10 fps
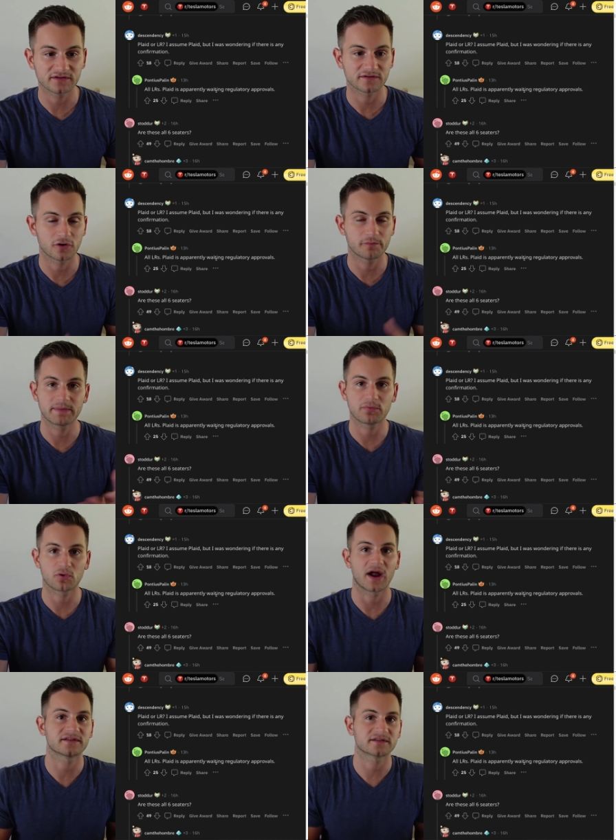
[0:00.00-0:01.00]
So people
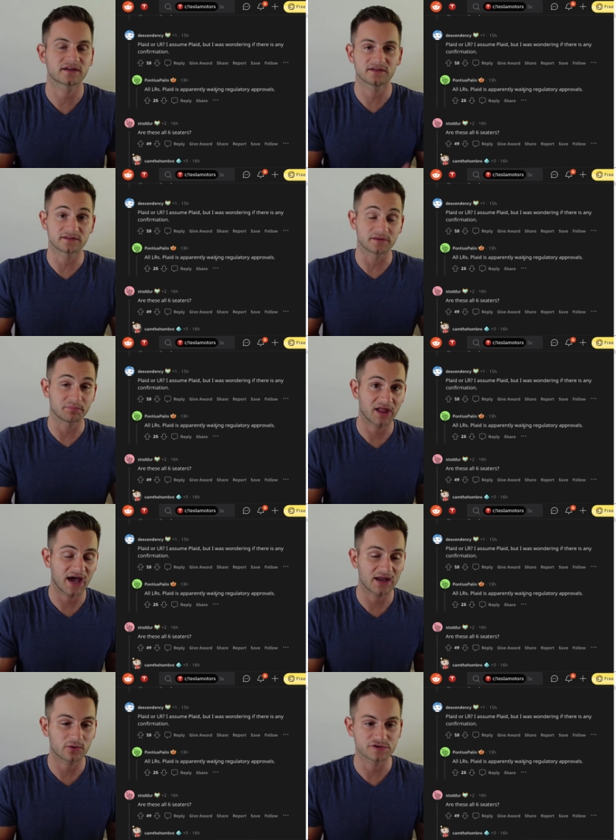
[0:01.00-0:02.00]
are asking, is it the
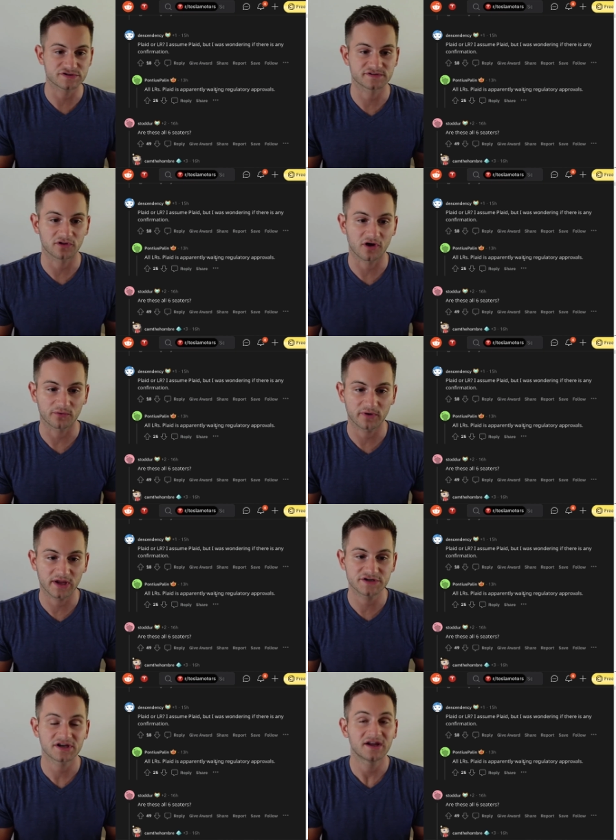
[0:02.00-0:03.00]
plaid or just the long
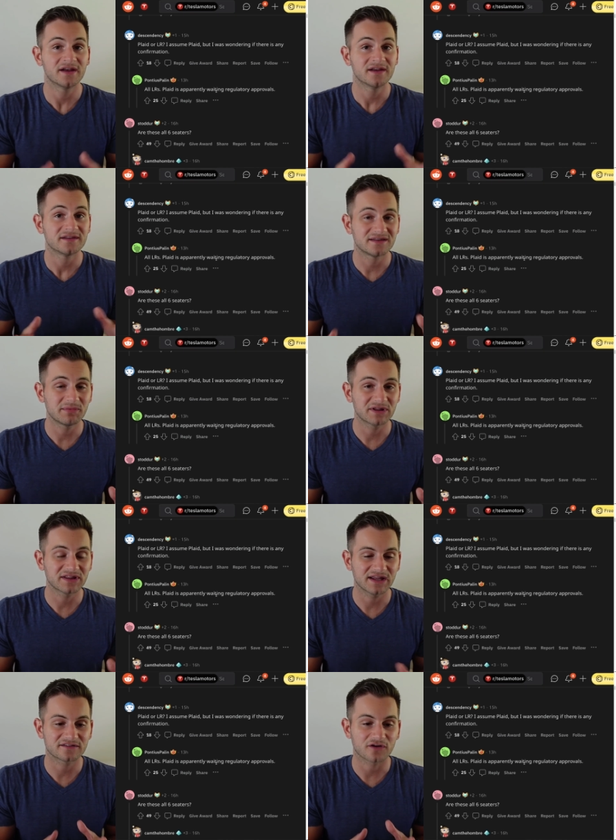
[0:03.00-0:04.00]
range?
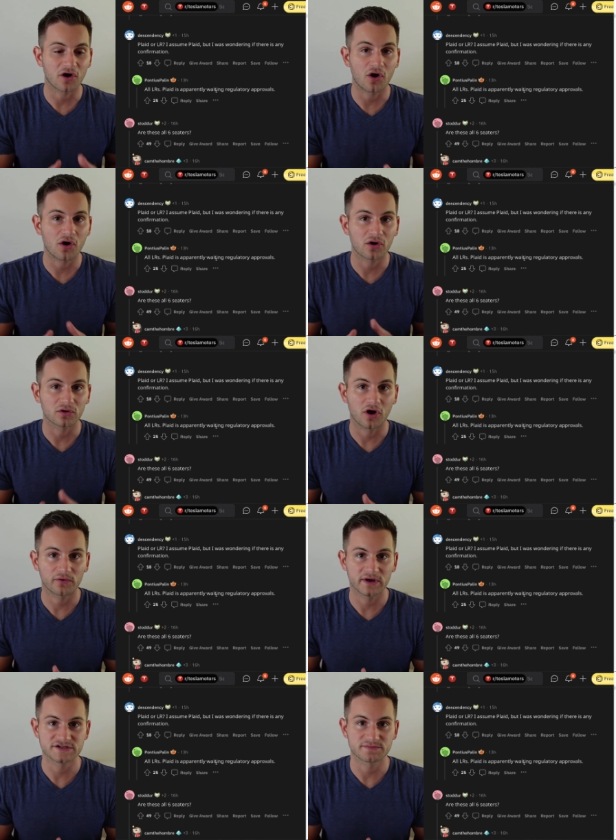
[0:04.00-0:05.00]
Seemingly, it's all
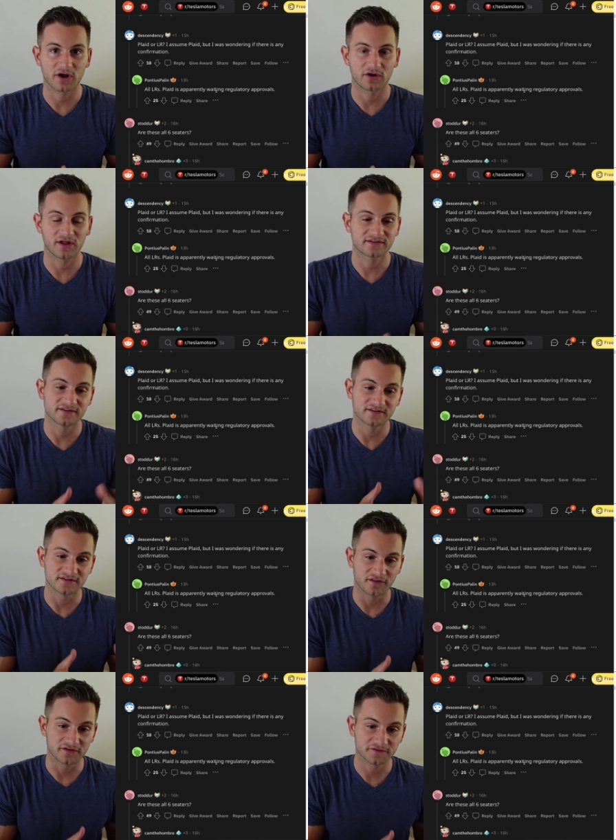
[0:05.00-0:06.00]
long-range Model X's
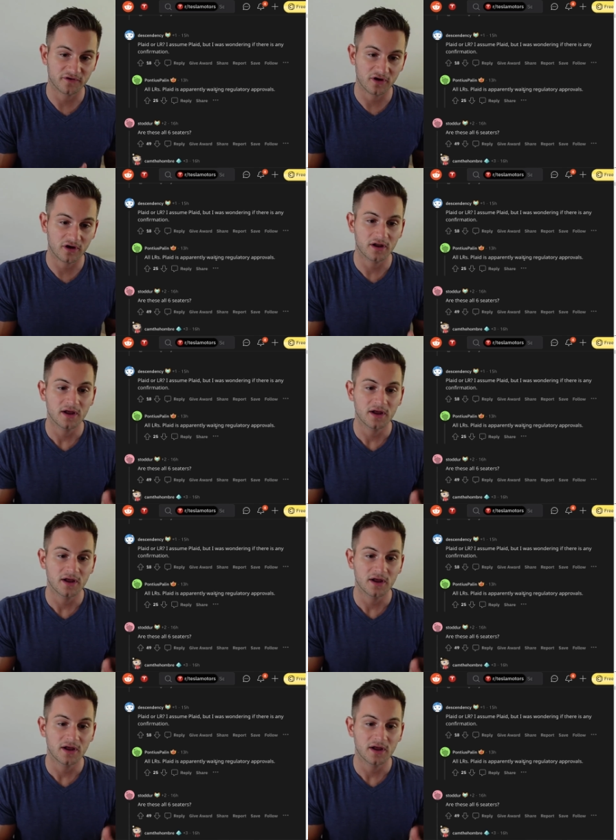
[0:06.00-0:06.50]
thus far.